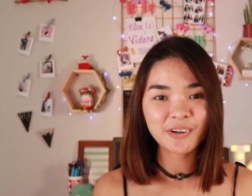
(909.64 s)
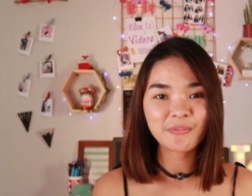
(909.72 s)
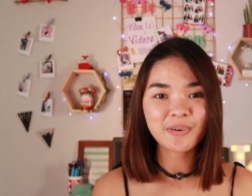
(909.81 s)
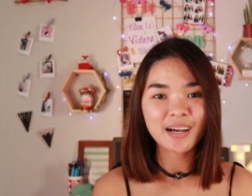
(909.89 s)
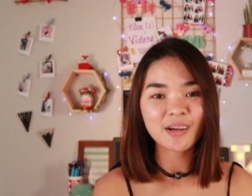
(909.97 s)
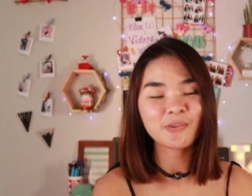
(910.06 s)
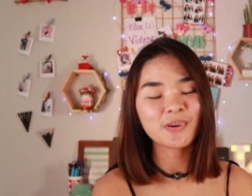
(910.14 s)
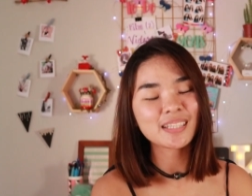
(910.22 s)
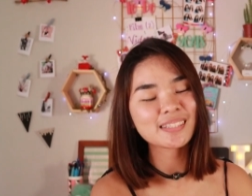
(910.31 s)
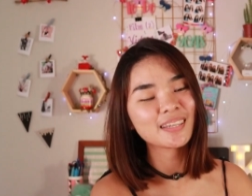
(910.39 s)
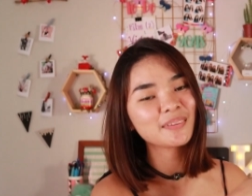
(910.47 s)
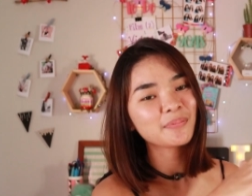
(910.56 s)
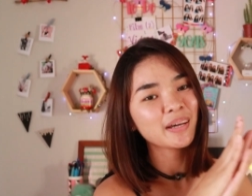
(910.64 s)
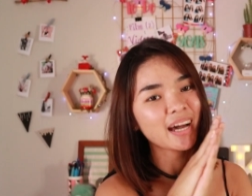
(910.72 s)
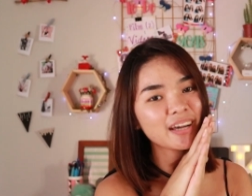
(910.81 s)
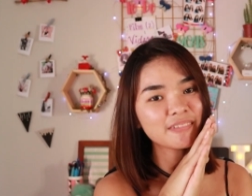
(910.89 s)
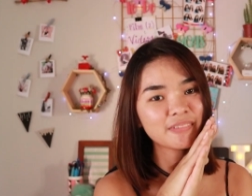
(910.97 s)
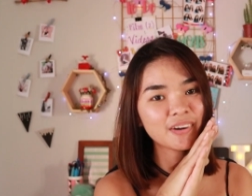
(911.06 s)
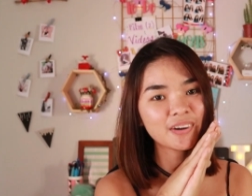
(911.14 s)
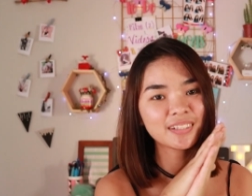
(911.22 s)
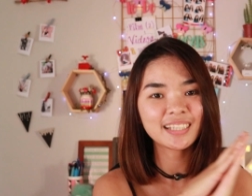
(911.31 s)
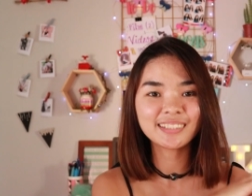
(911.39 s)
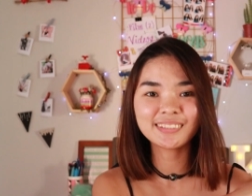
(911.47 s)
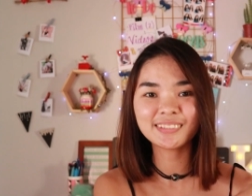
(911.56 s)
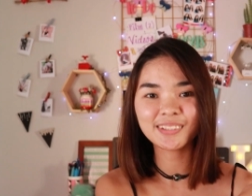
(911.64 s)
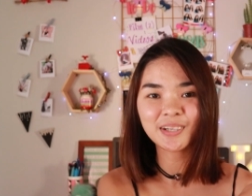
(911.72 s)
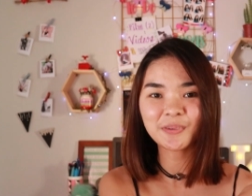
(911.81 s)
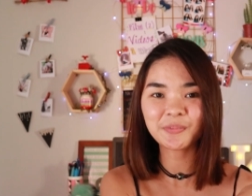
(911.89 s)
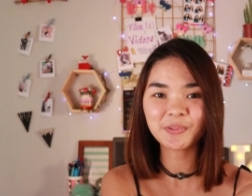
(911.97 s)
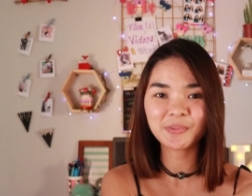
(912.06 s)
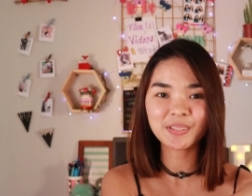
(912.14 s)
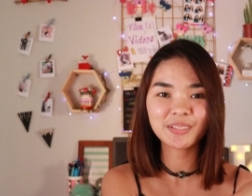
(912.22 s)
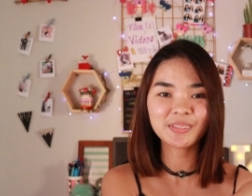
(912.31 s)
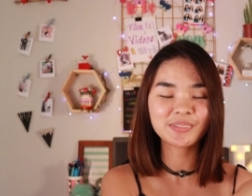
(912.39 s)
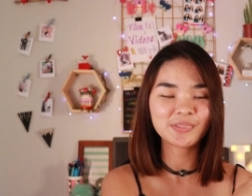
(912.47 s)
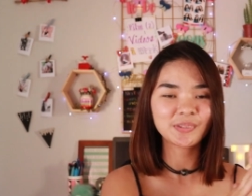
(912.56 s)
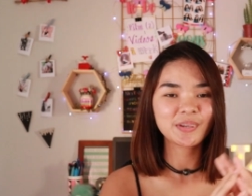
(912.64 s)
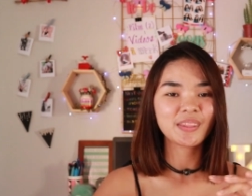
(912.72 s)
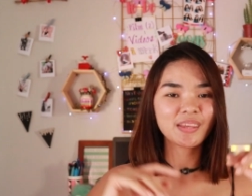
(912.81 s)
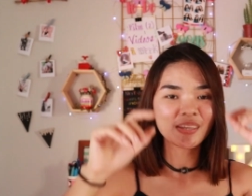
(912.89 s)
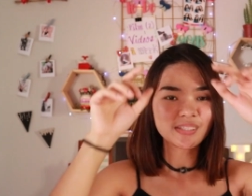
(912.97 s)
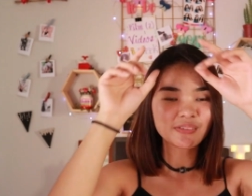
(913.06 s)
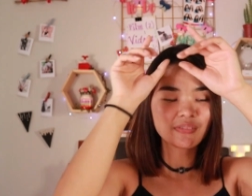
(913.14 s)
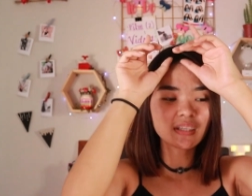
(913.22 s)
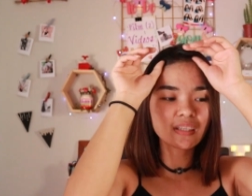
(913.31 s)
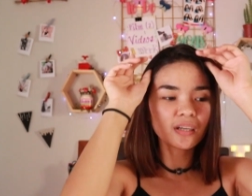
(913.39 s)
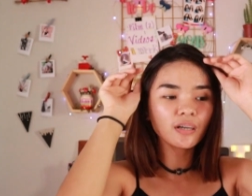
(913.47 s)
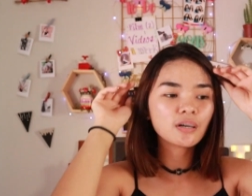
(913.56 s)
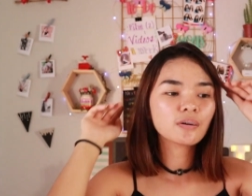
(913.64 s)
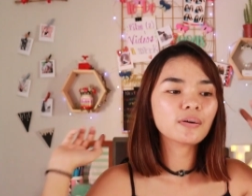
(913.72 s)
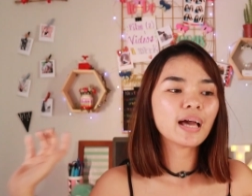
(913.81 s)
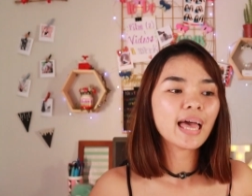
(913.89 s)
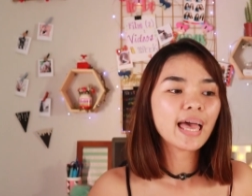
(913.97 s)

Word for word: for my what's on my iPhone. I do hope you enjoyed this video,